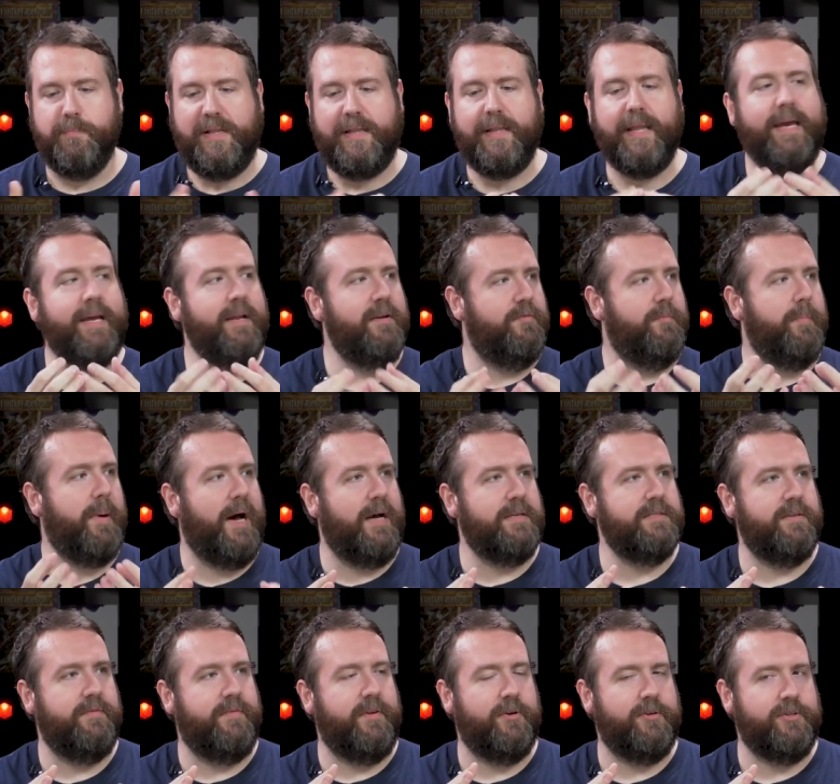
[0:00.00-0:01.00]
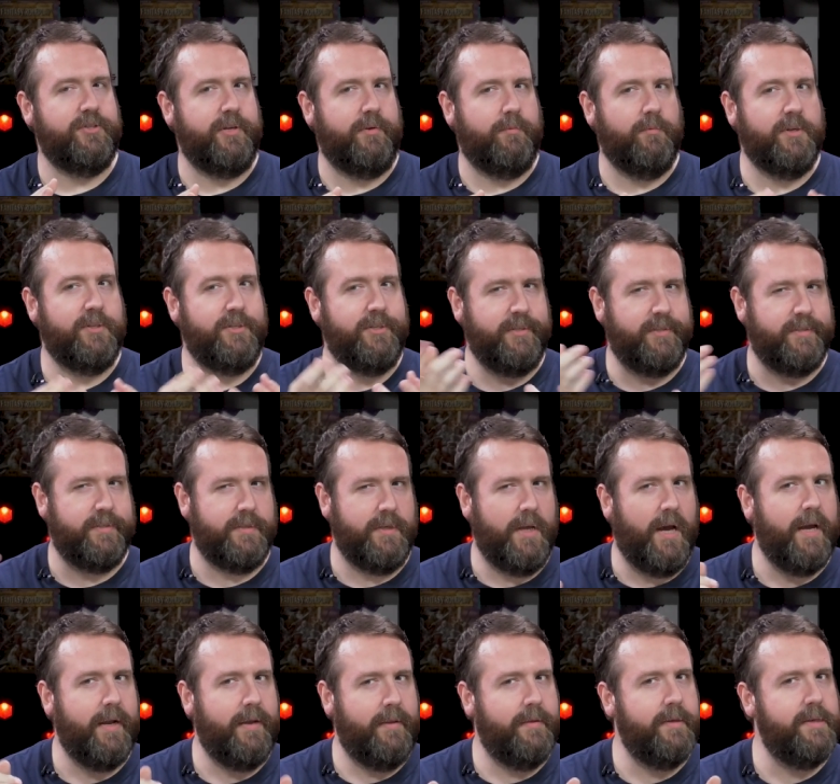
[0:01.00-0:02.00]
plane of positive energy, which is
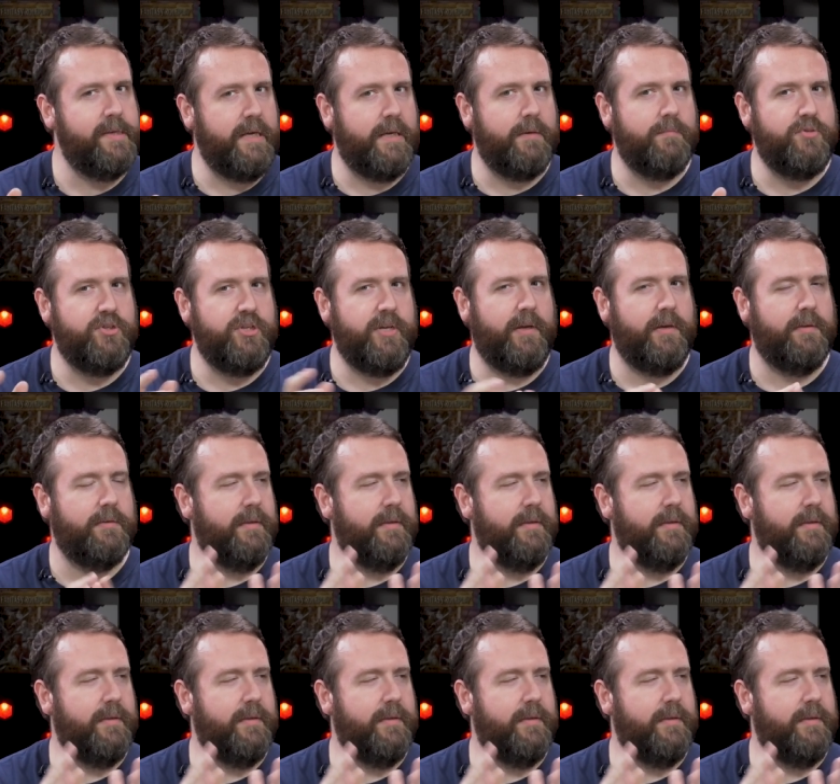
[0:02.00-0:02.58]
not in the D M G,